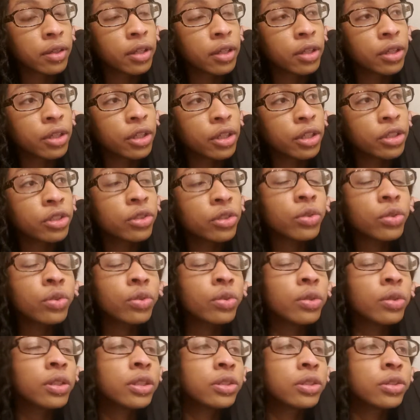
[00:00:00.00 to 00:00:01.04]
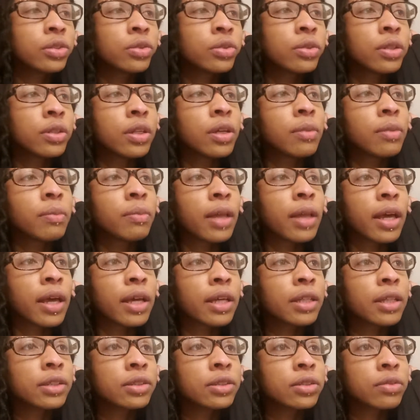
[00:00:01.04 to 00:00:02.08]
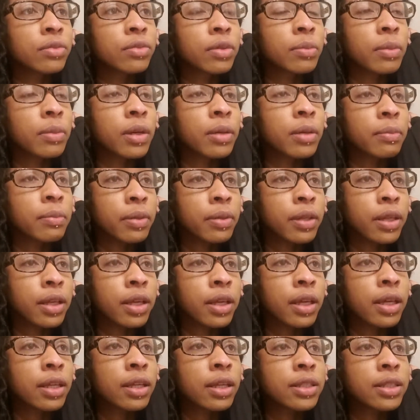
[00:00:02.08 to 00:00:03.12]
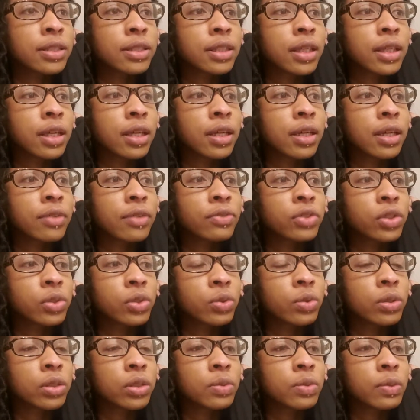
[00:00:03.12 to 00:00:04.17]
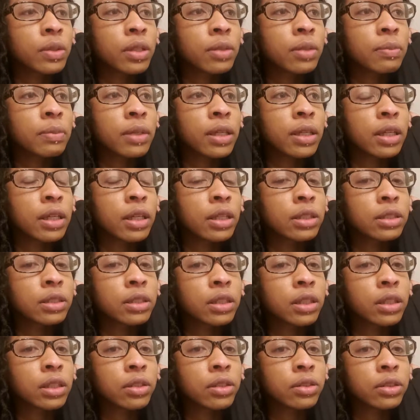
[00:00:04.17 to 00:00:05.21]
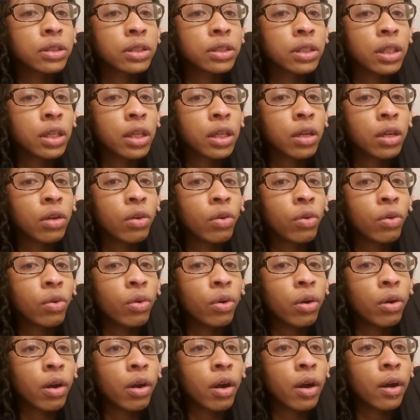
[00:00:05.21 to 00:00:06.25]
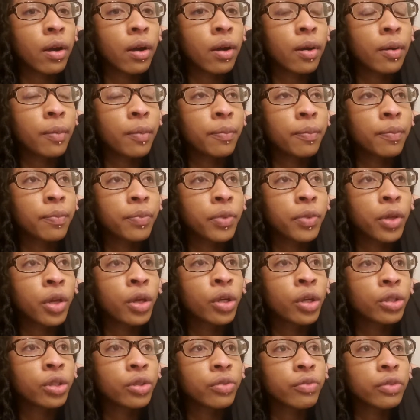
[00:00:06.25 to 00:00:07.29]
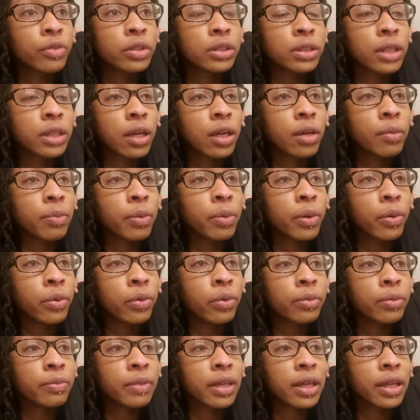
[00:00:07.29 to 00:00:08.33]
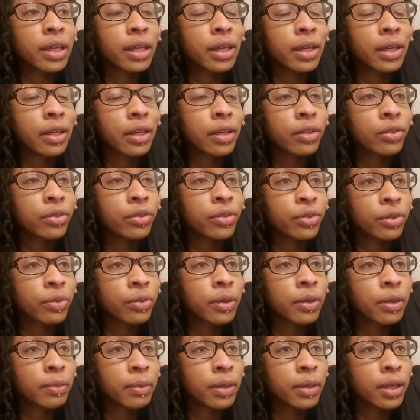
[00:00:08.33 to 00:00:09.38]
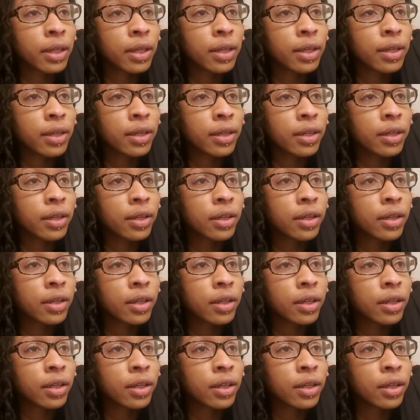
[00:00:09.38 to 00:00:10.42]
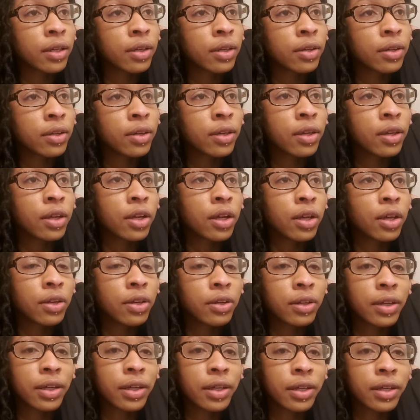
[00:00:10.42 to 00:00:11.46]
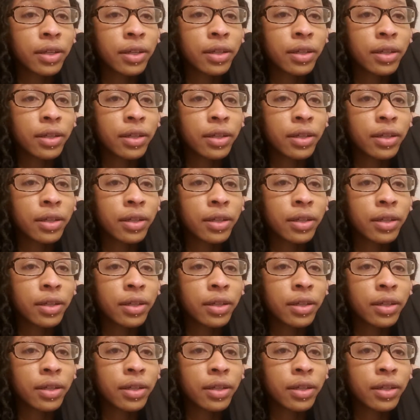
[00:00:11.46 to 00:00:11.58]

Your school is doing a Black History Month play, and they said if students want to be in it to either sing or recite a poem, they can. Do you want to be in it? Okay.